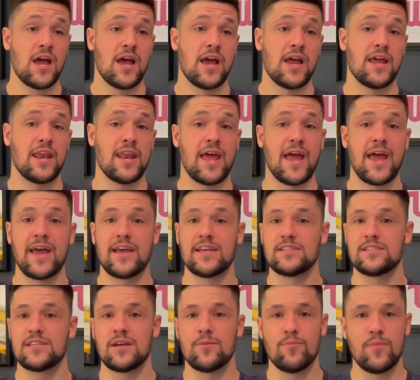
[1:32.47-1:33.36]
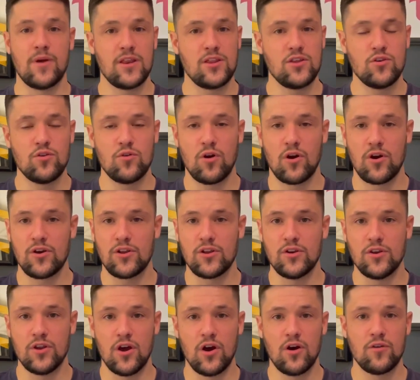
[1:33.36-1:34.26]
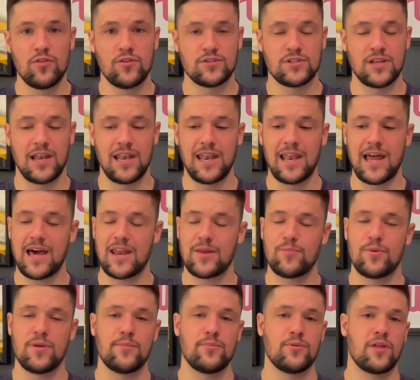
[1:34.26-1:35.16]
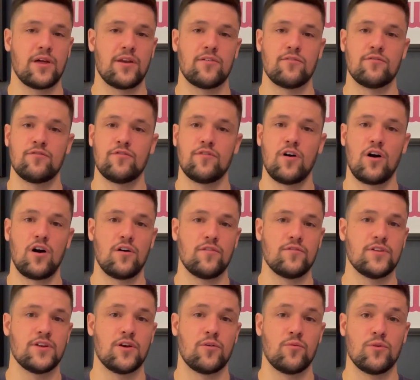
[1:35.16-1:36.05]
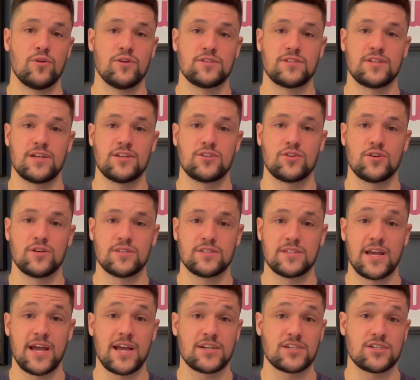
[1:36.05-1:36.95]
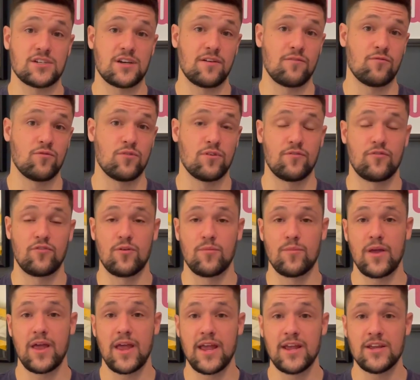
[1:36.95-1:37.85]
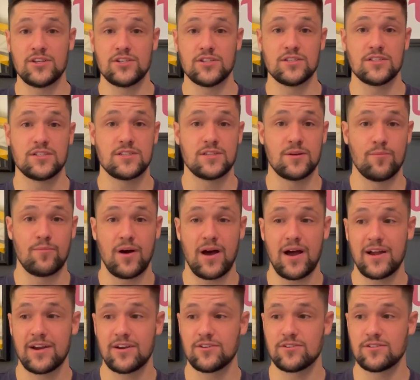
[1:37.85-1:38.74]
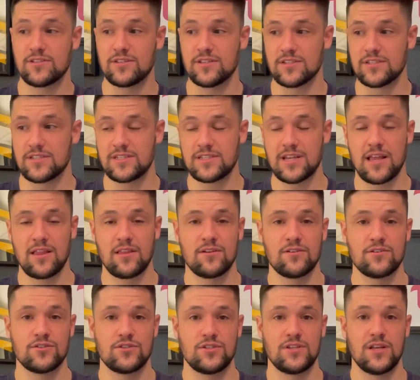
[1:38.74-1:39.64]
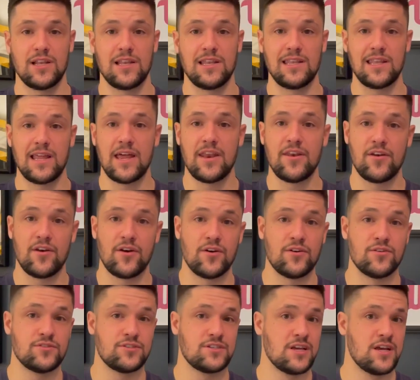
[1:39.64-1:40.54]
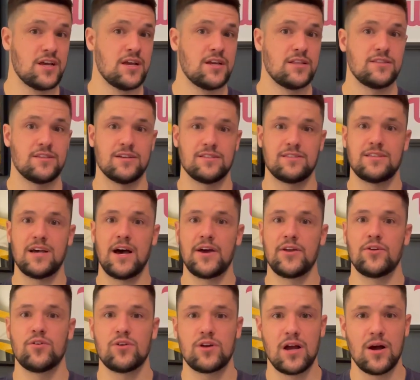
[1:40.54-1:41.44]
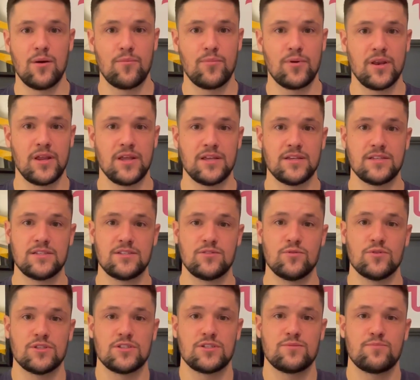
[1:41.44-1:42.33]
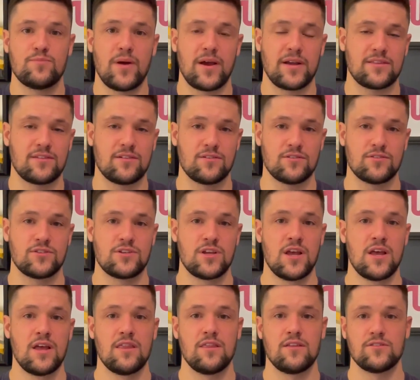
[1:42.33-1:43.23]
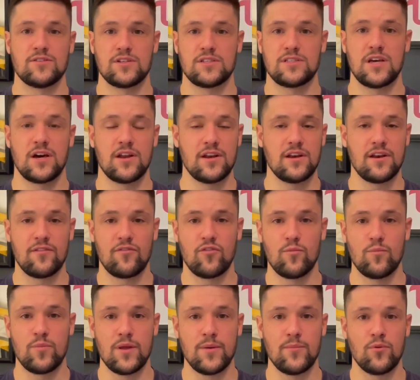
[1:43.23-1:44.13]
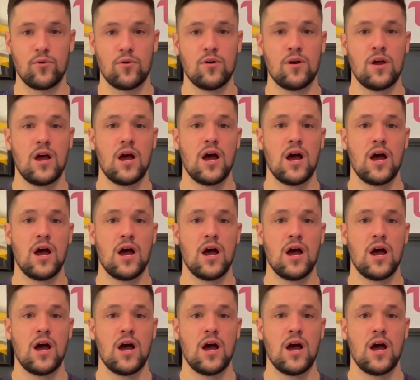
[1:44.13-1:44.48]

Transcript: And as many of you already know, there's a lot of people that are involved in a real estate transaction. Everyone from agents to buyers to sellers to lenders to title companies to inspectors. There's a ton of different people.